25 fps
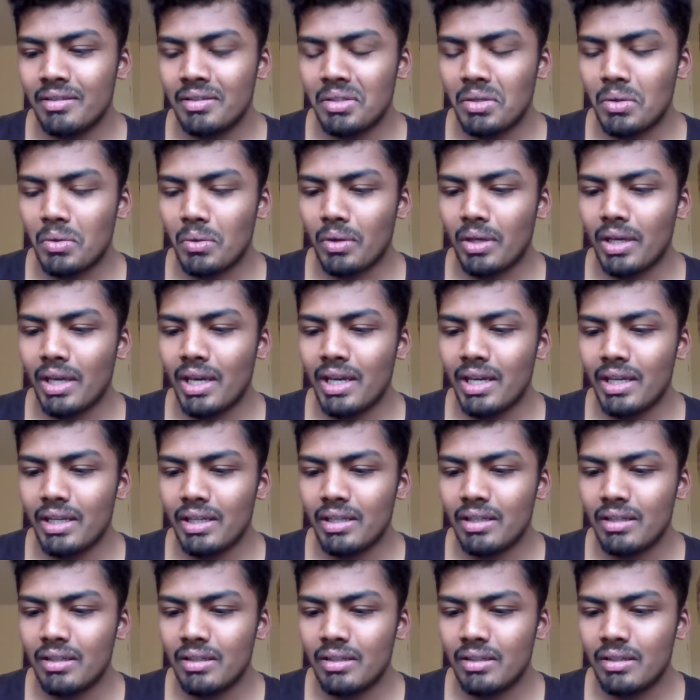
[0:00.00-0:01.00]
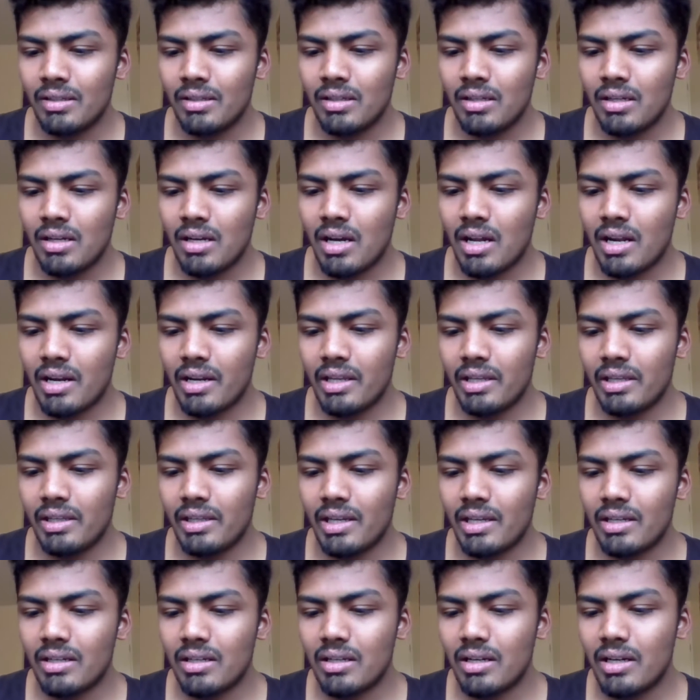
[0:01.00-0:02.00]
Okay. Hurry,
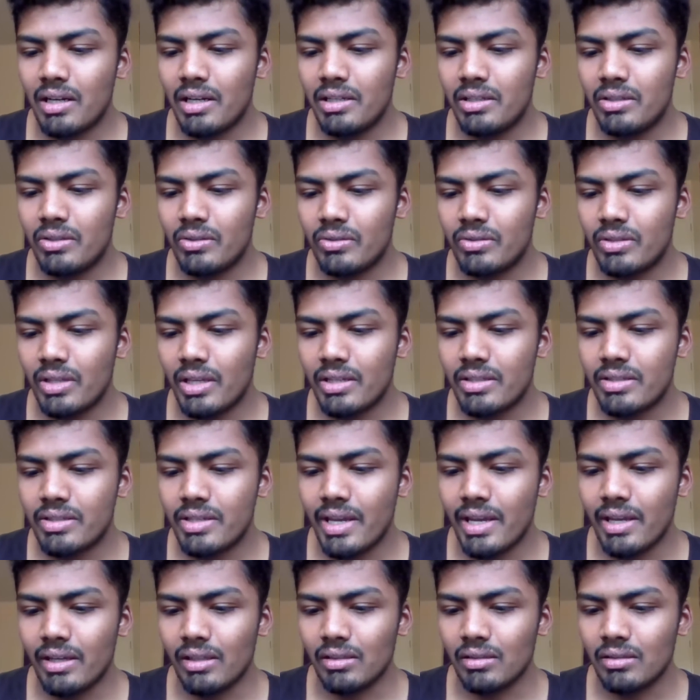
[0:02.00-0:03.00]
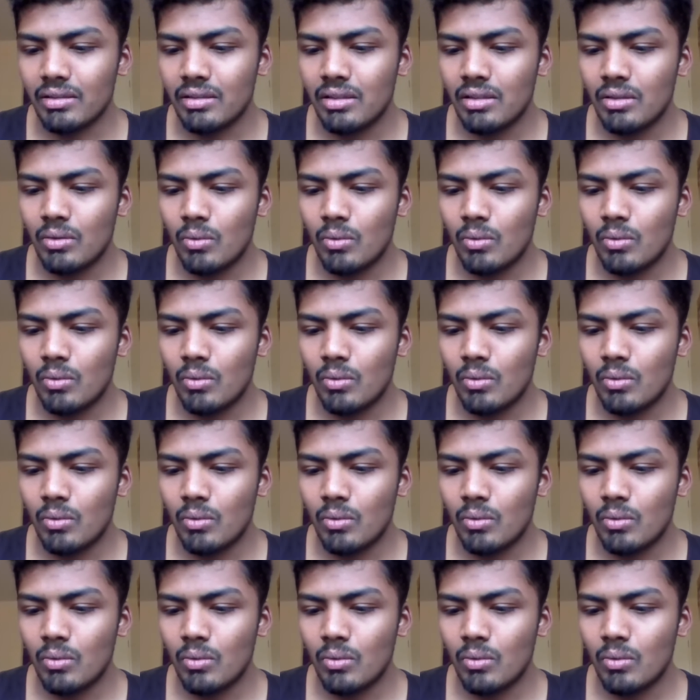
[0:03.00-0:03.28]
get ready to set sail.